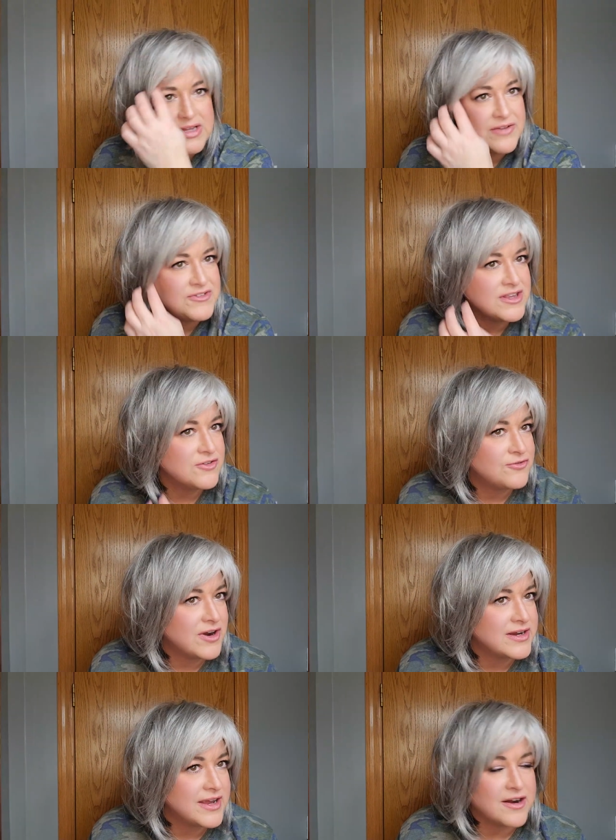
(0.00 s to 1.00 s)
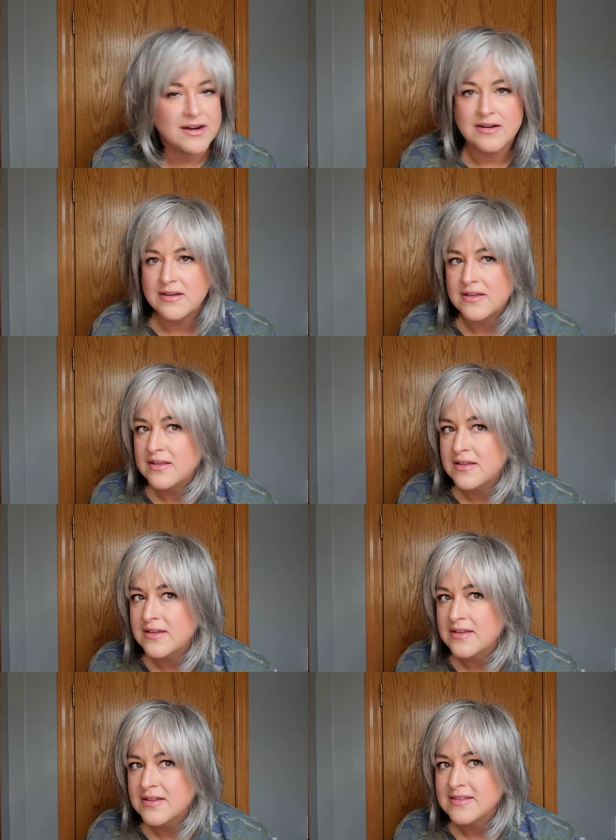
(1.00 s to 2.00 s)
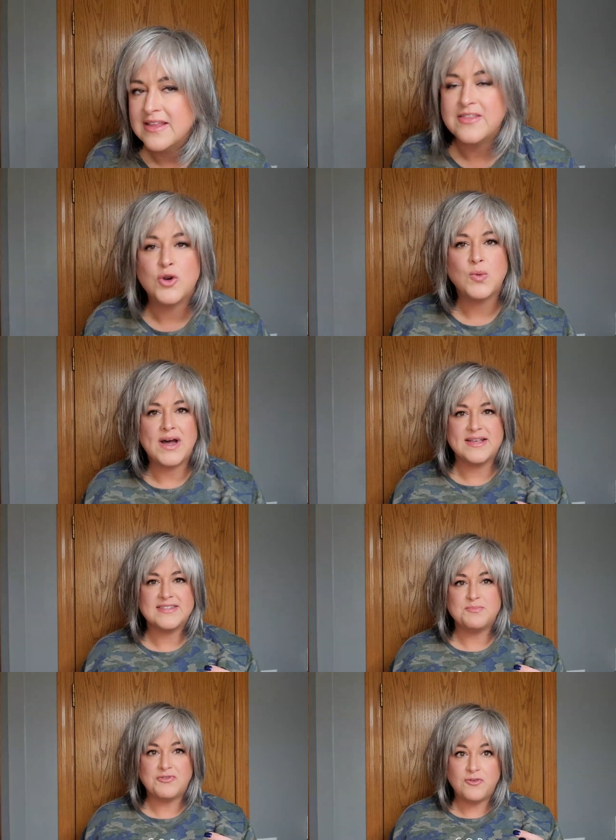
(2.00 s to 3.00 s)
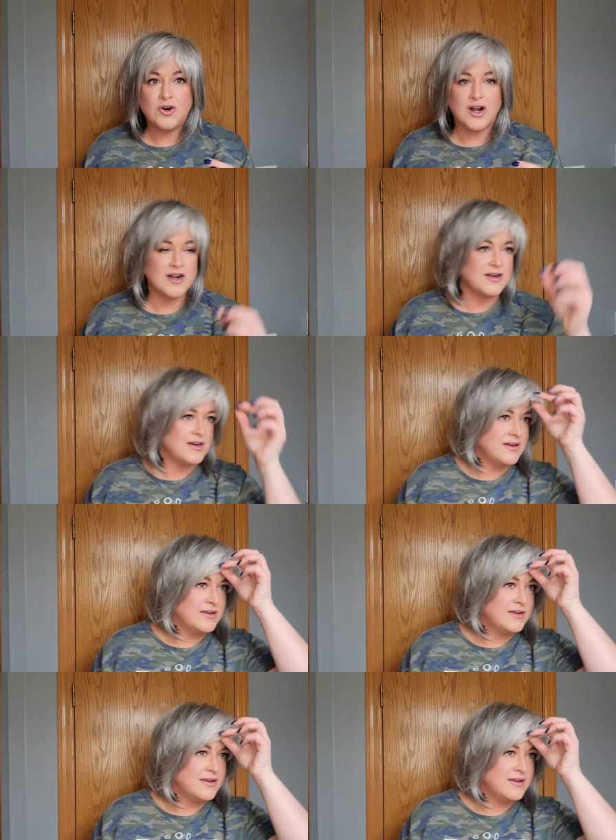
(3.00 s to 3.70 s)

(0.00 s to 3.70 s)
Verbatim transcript: lift in the front here than there was before.